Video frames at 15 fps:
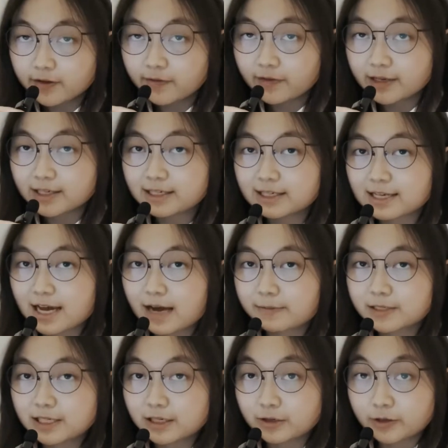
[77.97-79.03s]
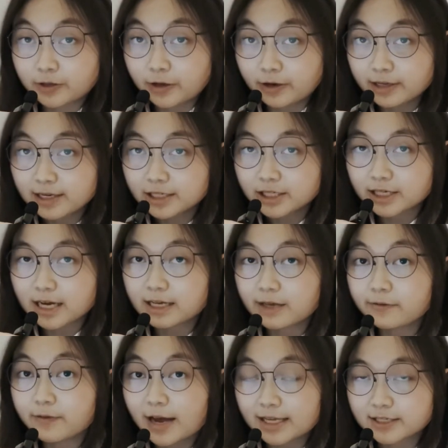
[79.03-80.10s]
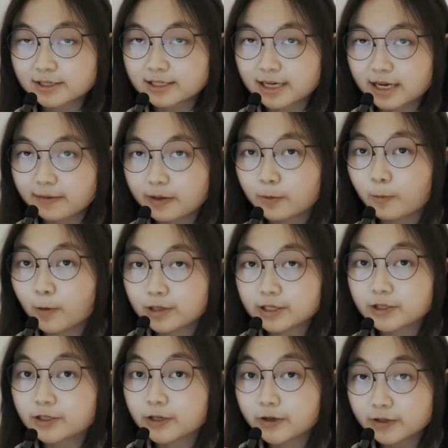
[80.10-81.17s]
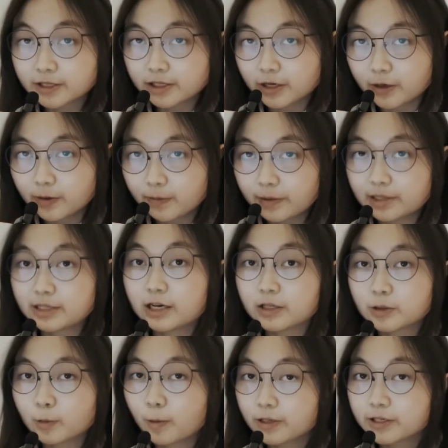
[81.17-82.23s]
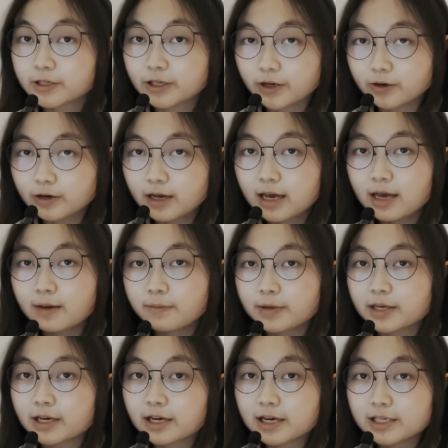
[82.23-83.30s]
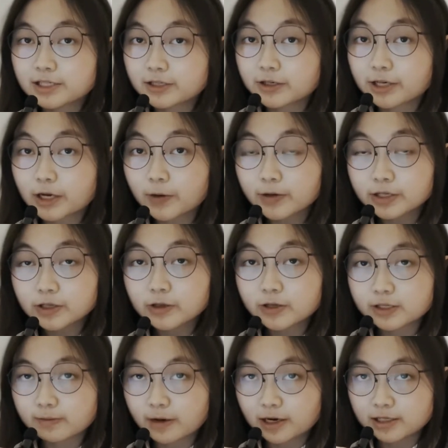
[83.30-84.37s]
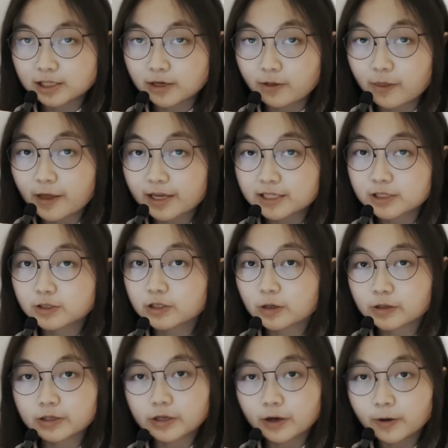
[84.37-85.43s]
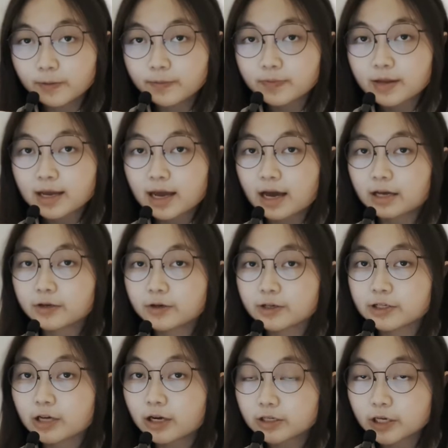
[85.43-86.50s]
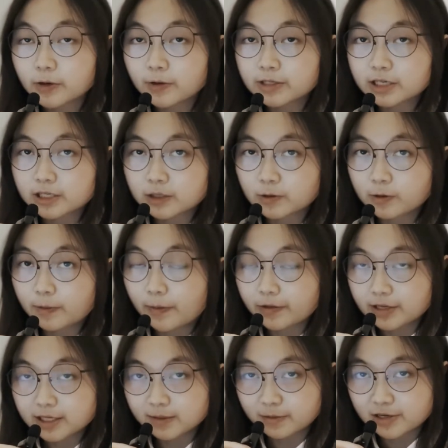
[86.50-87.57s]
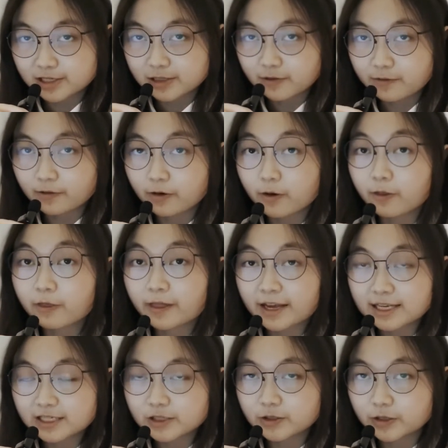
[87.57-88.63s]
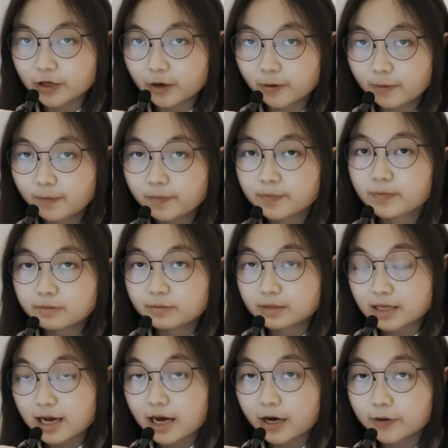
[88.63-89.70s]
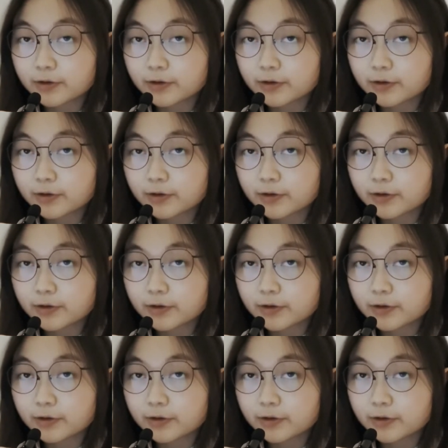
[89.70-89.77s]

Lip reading: to fill in the gaps in your knowledge and invest your time in what you don't know, but not what you know, because you're going to lose marks on things you don't know, and you're not going to score bonus marks for things you know. Now,